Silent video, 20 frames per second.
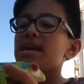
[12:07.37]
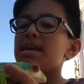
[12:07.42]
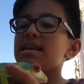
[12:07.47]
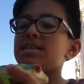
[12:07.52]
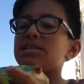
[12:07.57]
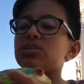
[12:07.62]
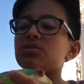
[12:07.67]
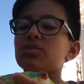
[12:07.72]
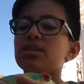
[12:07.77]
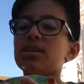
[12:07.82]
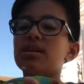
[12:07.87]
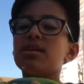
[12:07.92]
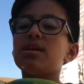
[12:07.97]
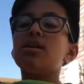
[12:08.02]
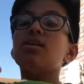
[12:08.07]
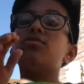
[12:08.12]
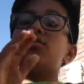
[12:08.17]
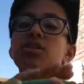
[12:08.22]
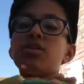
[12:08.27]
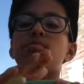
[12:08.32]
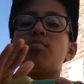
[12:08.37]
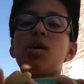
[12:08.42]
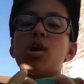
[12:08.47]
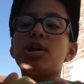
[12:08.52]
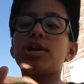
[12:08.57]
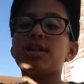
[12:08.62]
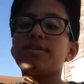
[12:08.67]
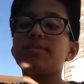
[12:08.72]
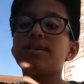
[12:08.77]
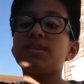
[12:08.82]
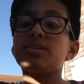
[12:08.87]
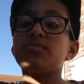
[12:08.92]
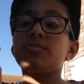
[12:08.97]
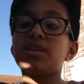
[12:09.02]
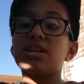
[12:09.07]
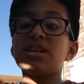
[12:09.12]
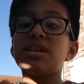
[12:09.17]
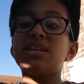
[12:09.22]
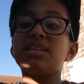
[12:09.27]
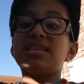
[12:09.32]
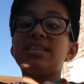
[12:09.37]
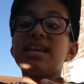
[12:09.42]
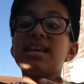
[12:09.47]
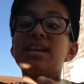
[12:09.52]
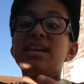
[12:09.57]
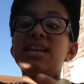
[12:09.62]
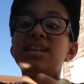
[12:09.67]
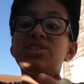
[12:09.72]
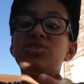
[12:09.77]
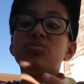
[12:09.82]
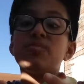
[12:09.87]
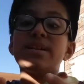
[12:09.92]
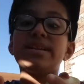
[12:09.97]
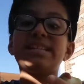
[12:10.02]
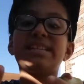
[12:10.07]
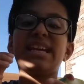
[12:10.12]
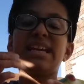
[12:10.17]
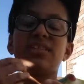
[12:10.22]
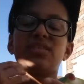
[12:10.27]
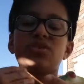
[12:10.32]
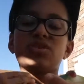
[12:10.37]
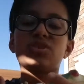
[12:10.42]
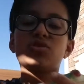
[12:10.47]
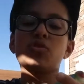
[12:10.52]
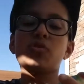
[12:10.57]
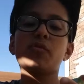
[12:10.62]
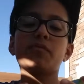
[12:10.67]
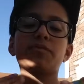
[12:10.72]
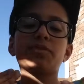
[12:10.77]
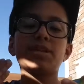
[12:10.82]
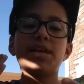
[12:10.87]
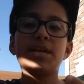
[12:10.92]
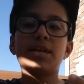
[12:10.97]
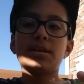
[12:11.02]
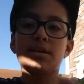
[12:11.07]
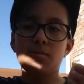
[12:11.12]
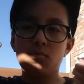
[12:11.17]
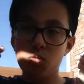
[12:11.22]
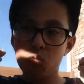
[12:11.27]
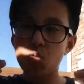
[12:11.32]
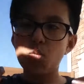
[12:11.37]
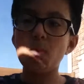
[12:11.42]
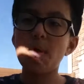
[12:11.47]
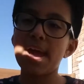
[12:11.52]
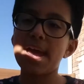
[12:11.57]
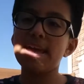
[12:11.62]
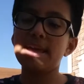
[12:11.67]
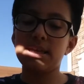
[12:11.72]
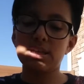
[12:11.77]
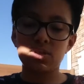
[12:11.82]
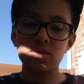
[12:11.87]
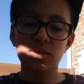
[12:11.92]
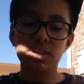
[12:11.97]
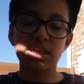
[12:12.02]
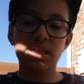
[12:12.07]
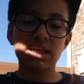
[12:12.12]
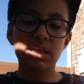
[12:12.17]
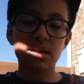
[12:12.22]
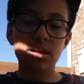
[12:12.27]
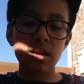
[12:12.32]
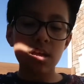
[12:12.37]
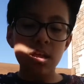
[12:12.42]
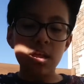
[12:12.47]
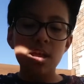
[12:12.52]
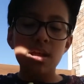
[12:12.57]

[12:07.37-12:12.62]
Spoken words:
is is because they need to maintain themselves like wet so they can